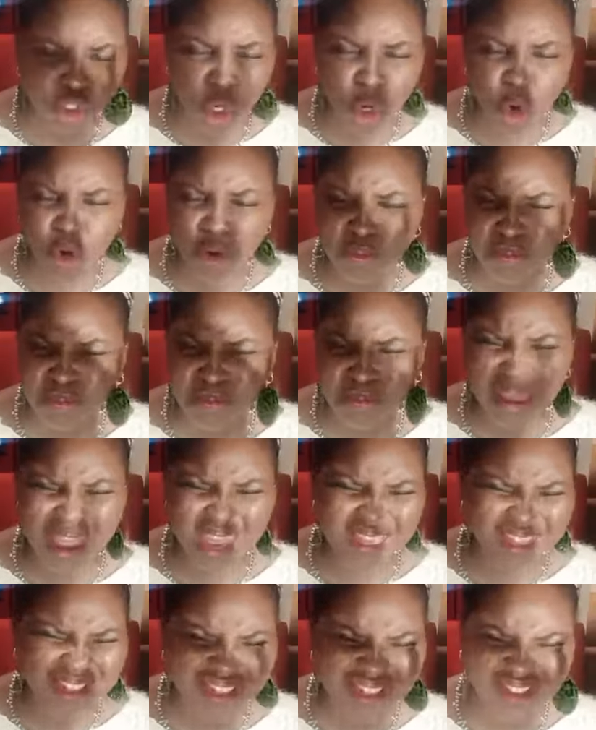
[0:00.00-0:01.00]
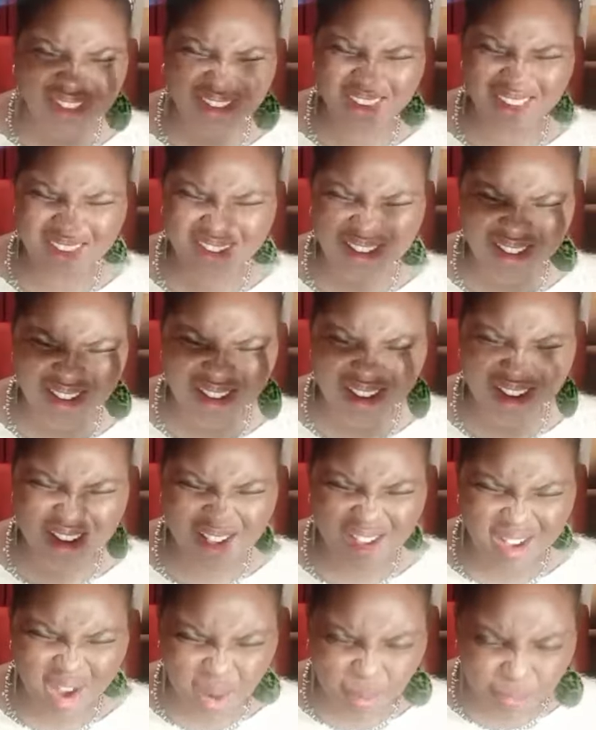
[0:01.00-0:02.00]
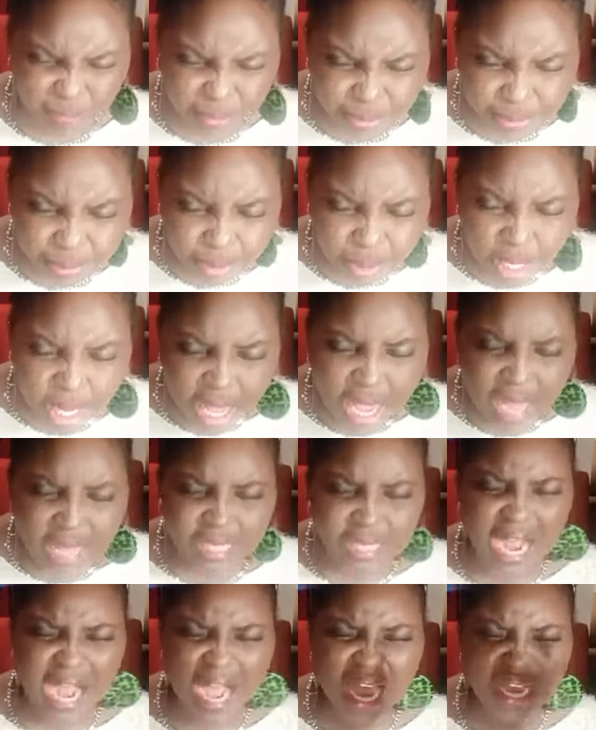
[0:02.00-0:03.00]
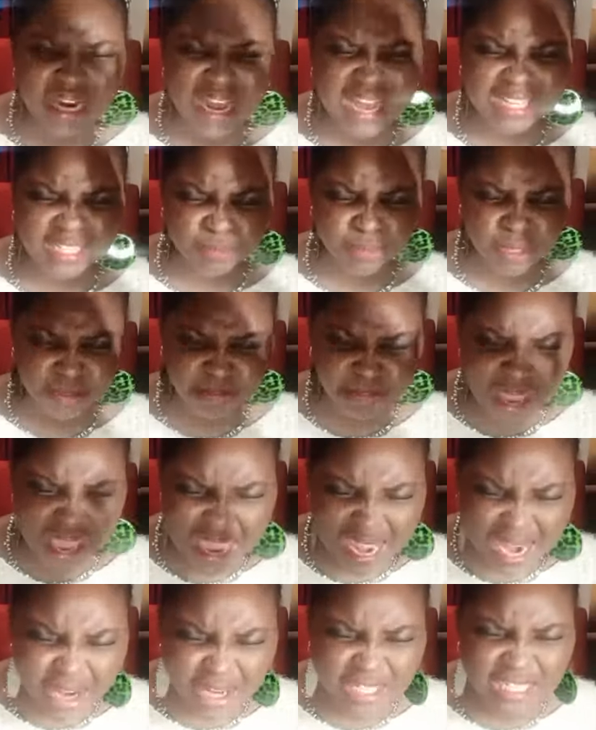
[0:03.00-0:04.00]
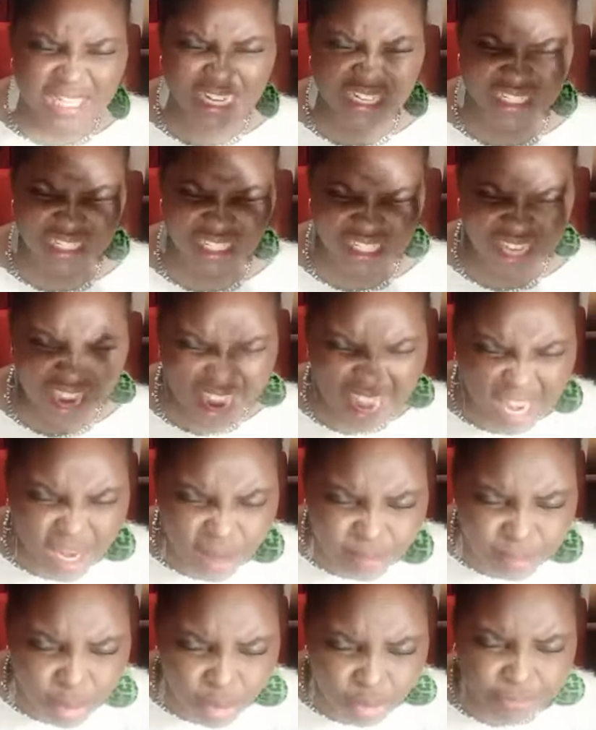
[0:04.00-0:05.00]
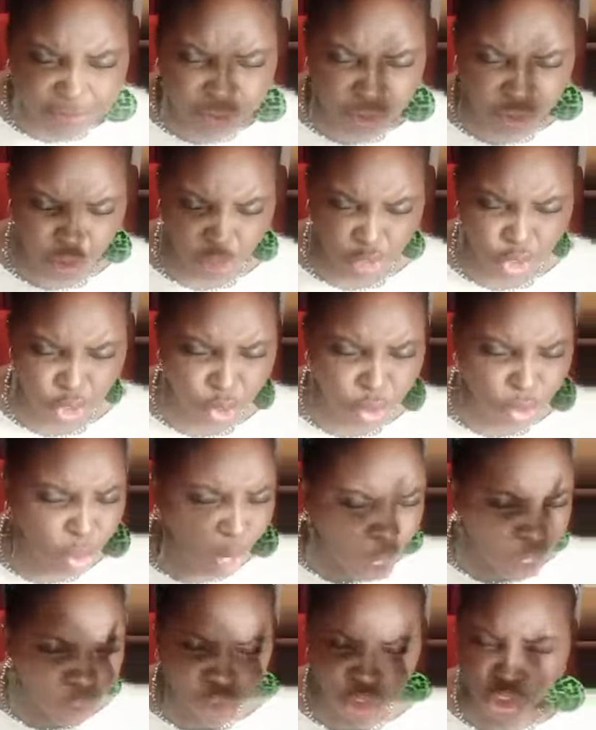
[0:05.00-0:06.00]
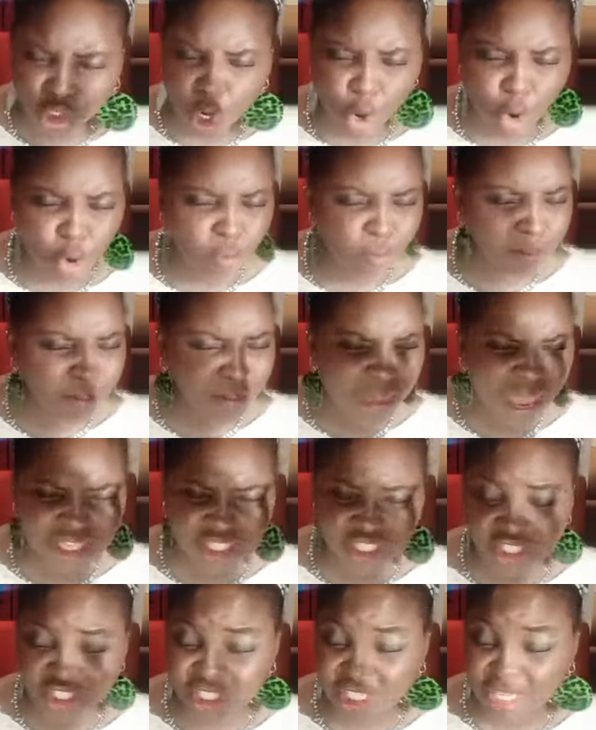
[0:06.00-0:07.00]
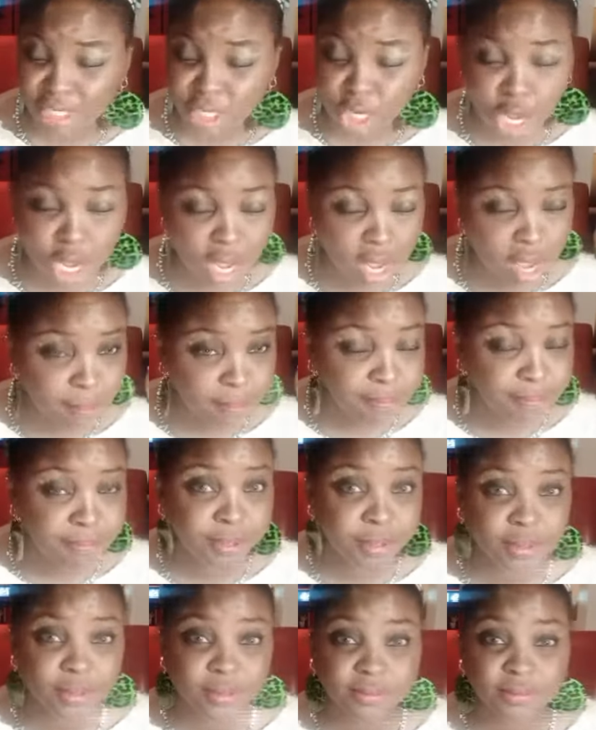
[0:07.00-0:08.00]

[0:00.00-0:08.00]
Don't mess it up. God has prepared a table for you. Don't mess it up.